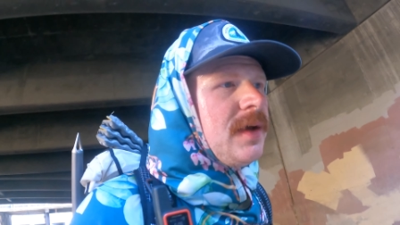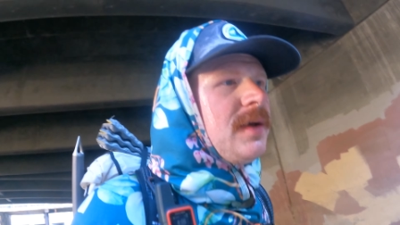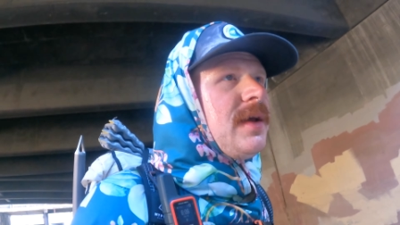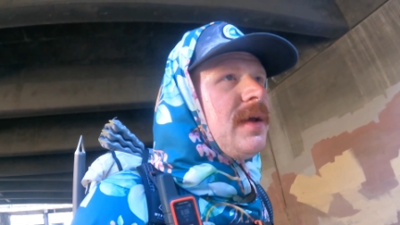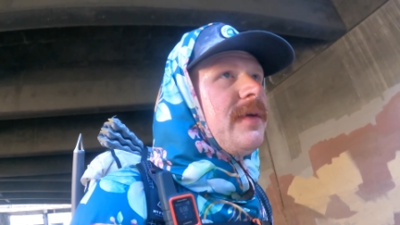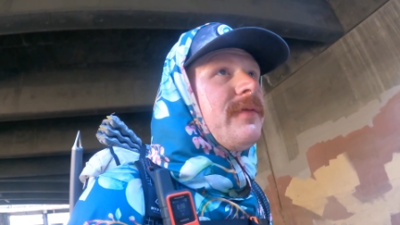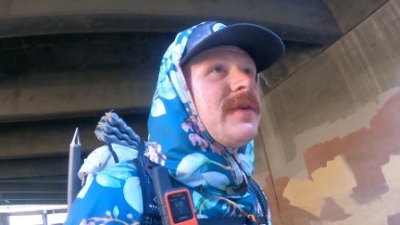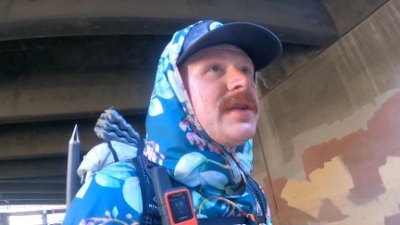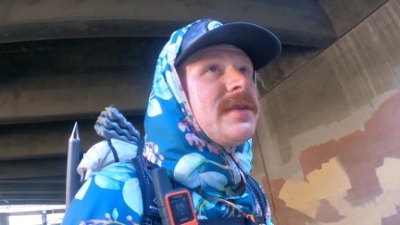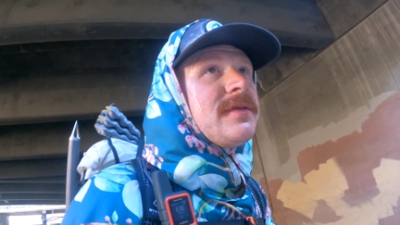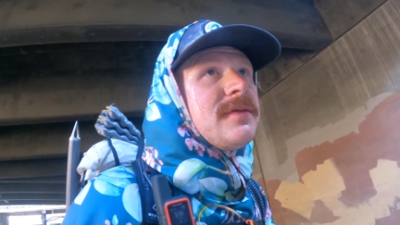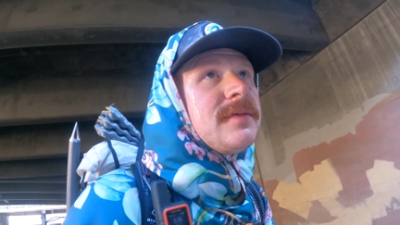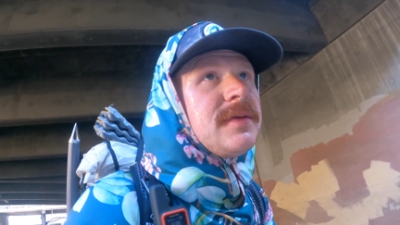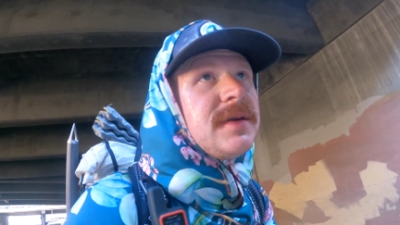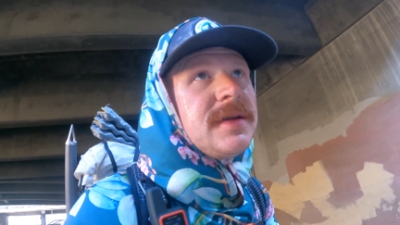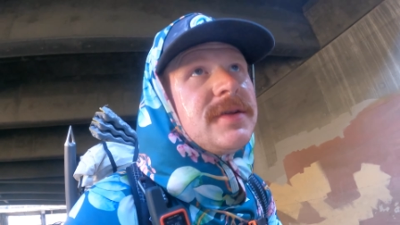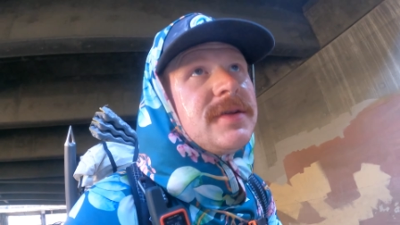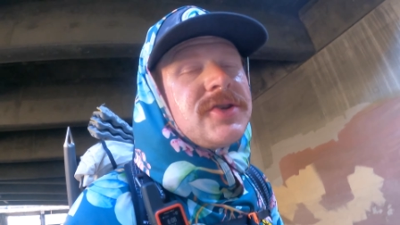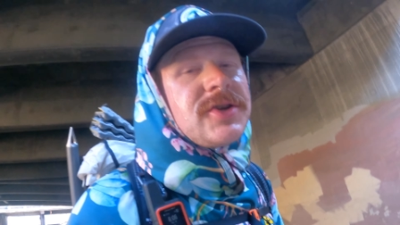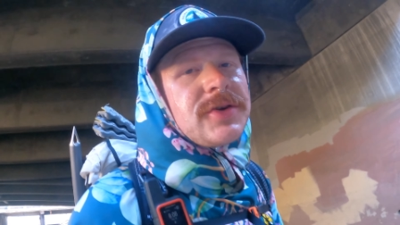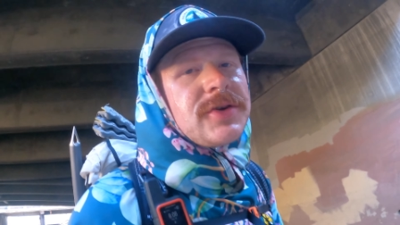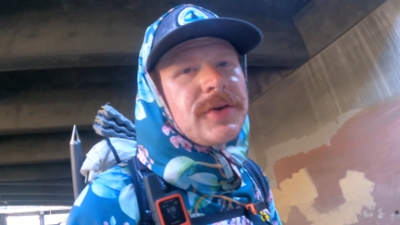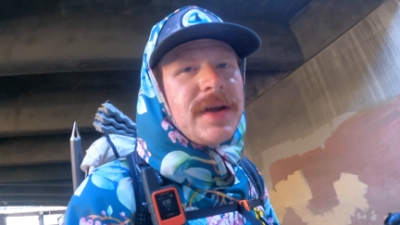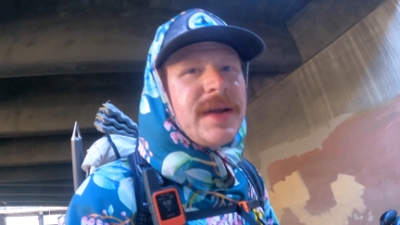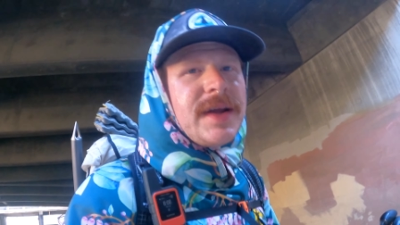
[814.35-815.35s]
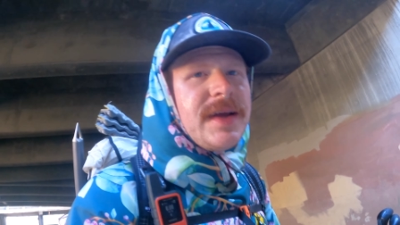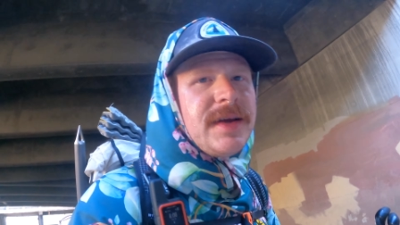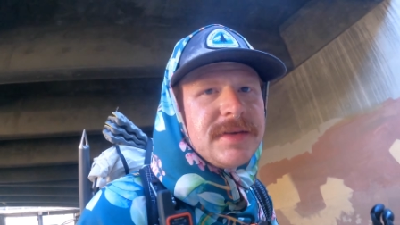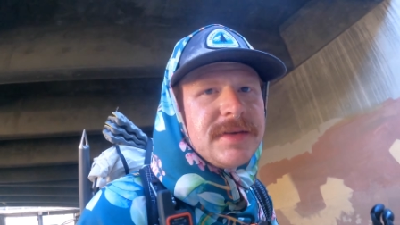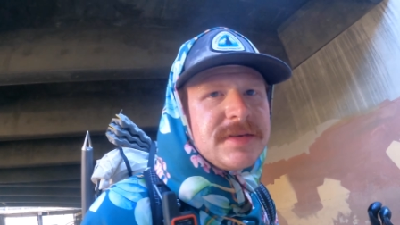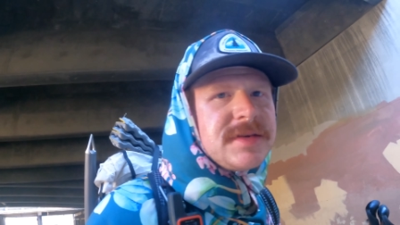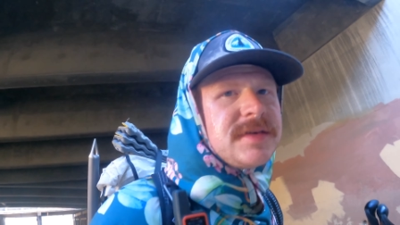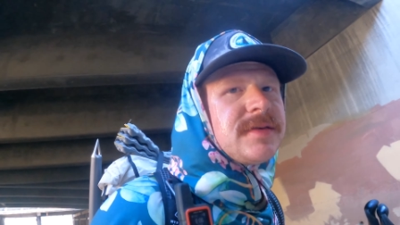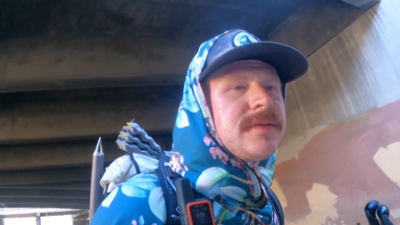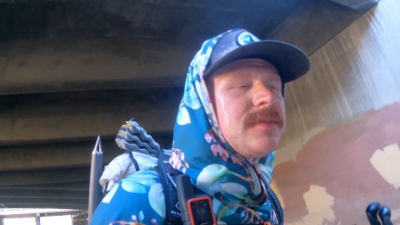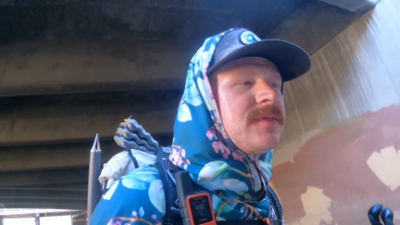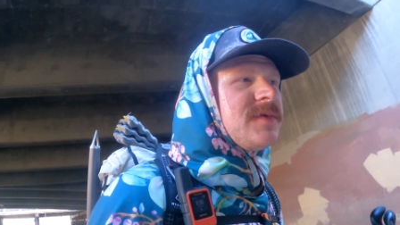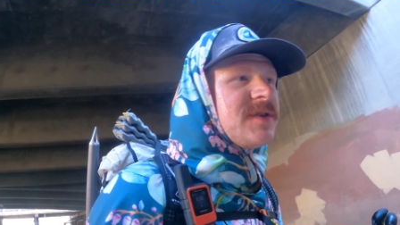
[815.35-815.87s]
even in
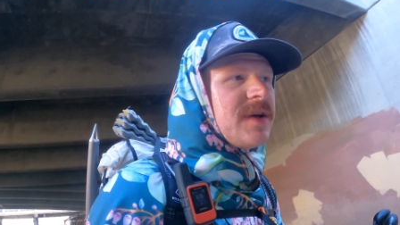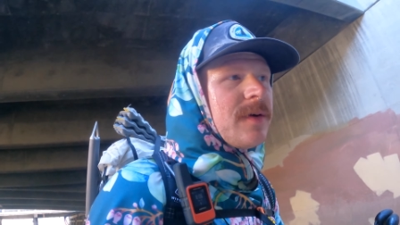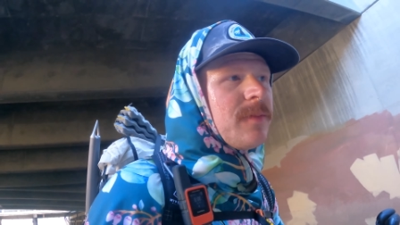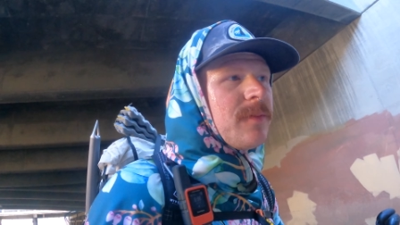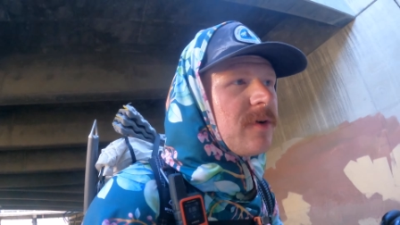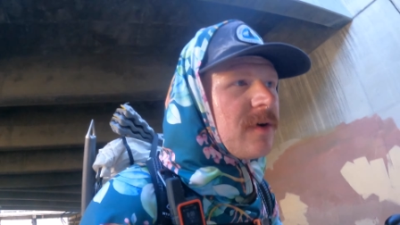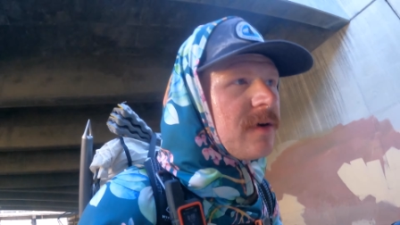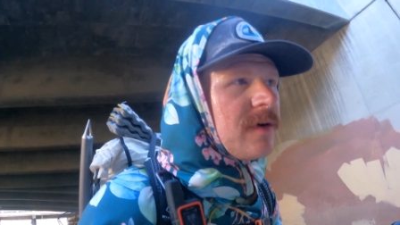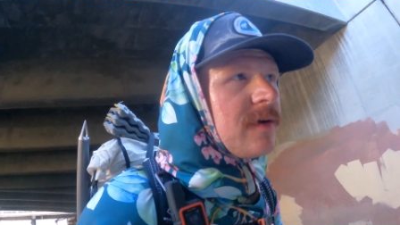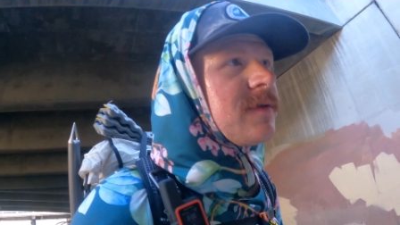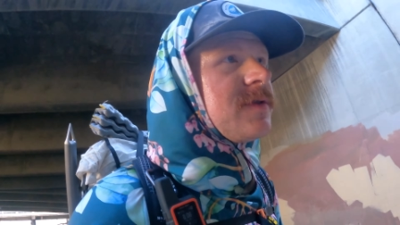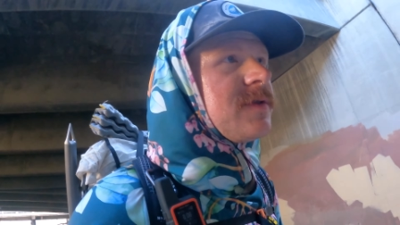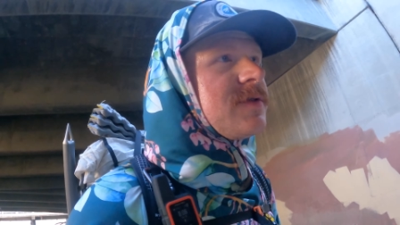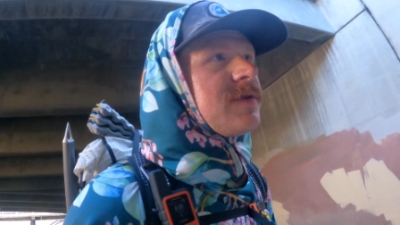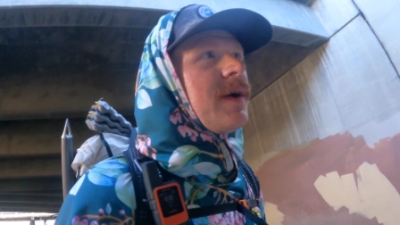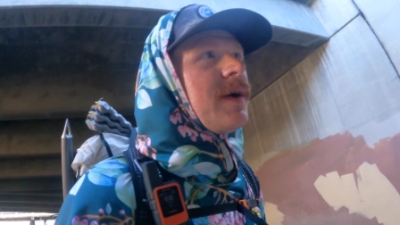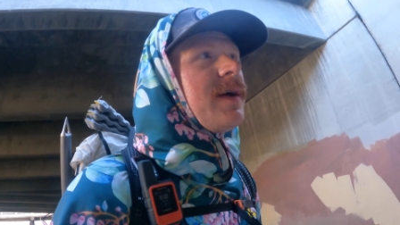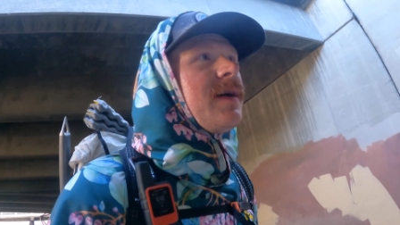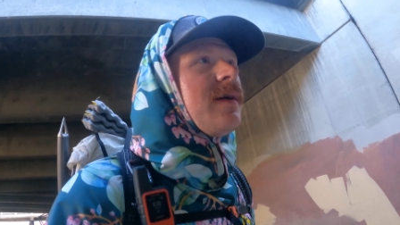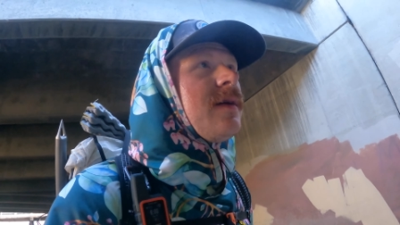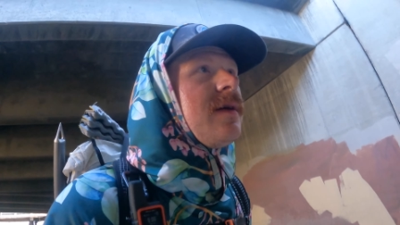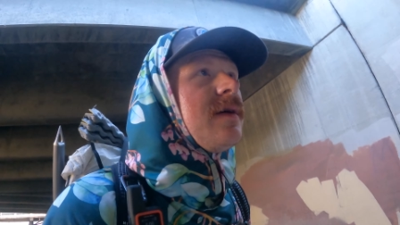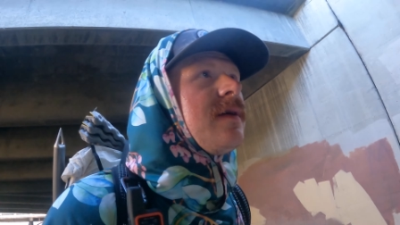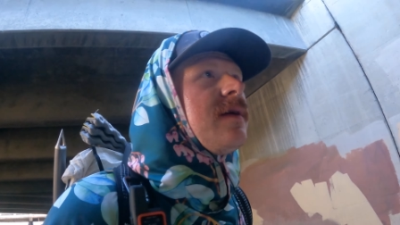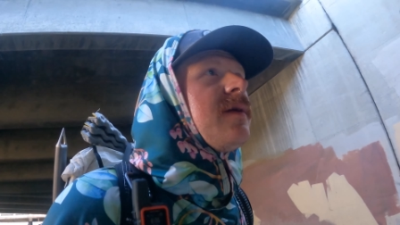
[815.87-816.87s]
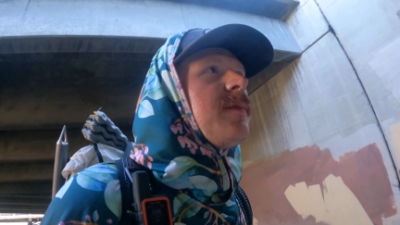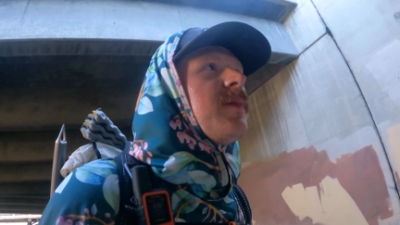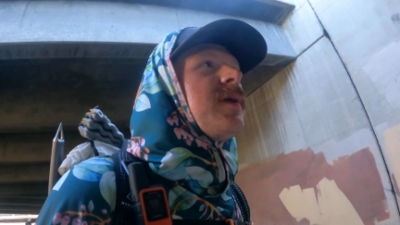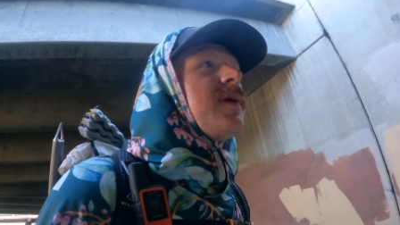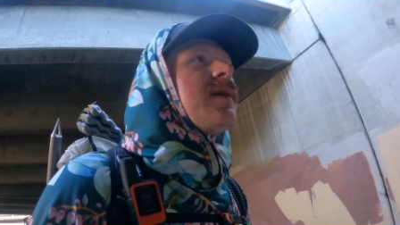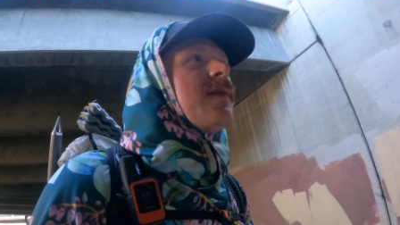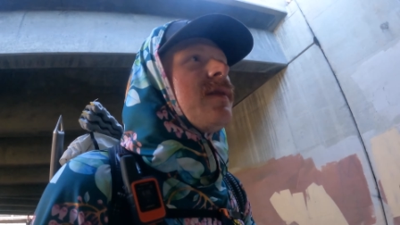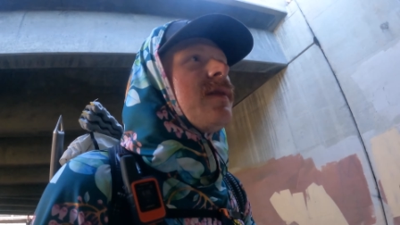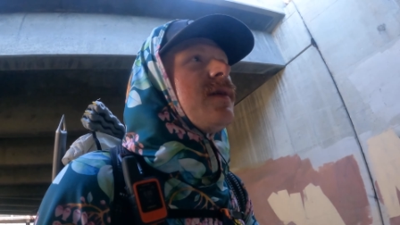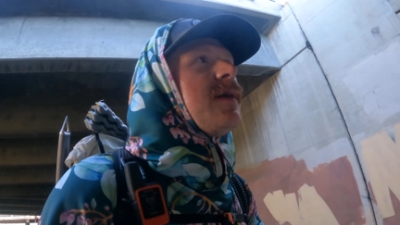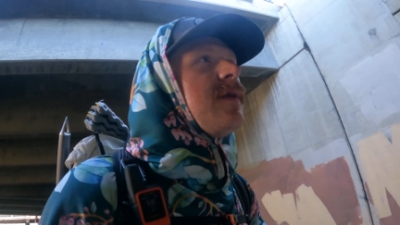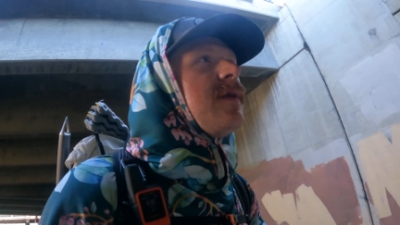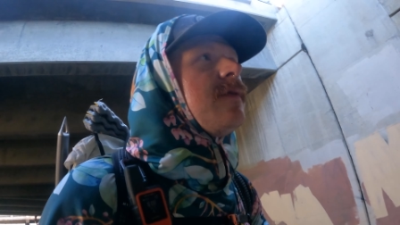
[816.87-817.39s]
trees somewhere on trail, they
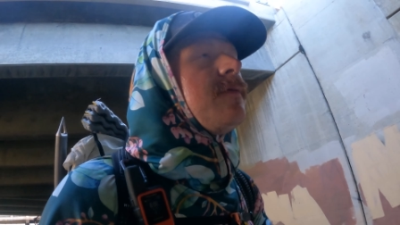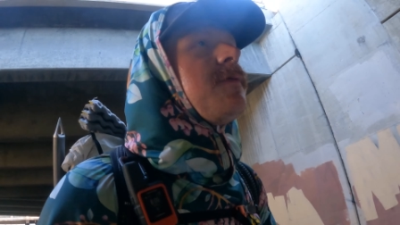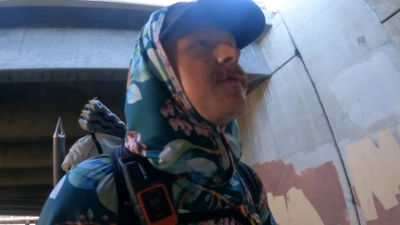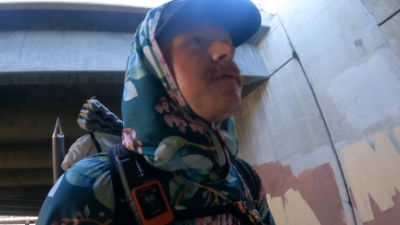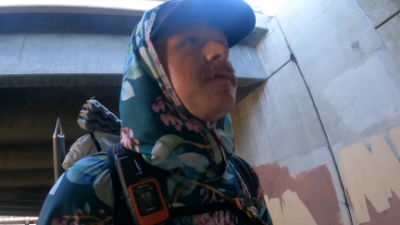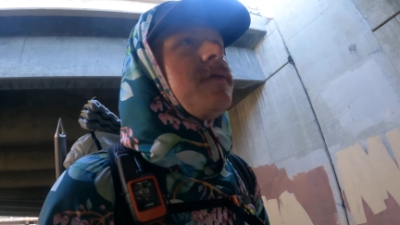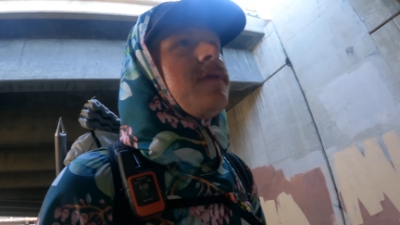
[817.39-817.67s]
might leave,